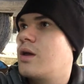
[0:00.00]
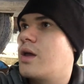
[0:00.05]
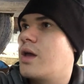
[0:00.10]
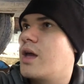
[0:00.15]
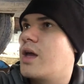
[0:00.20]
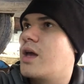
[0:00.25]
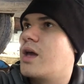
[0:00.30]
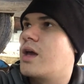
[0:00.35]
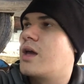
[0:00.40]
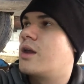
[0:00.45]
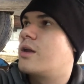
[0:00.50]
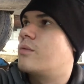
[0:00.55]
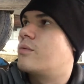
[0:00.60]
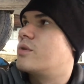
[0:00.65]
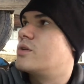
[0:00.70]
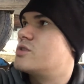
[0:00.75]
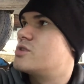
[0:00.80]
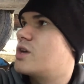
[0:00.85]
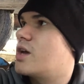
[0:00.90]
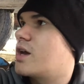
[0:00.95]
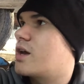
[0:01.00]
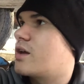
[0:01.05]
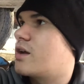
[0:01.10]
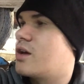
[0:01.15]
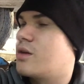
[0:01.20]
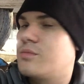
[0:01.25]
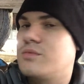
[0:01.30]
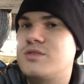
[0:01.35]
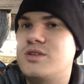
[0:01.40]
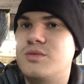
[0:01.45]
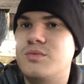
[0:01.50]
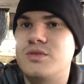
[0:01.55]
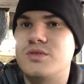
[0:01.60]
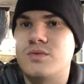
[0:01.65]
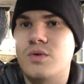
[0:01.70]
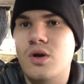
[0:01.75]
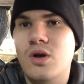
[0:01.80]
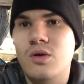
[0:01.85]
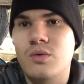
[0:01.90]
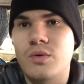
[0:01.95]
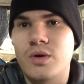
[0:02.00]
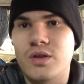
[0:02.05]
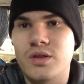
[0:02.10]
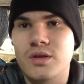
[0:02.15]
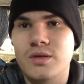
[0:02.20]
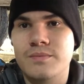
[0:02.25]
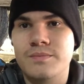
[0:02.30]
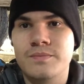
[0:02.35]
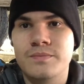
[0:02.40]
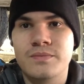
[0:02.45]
and we jack it up and see what's wrong with it,